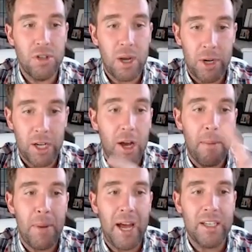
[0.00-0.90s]
I'm going to
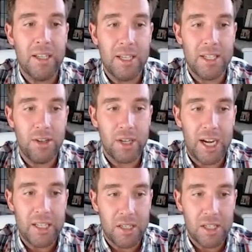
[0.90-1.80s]
come back to this here,
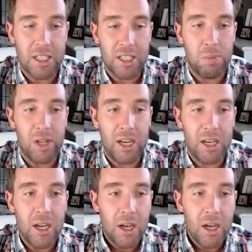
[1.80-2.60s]
guys, and explain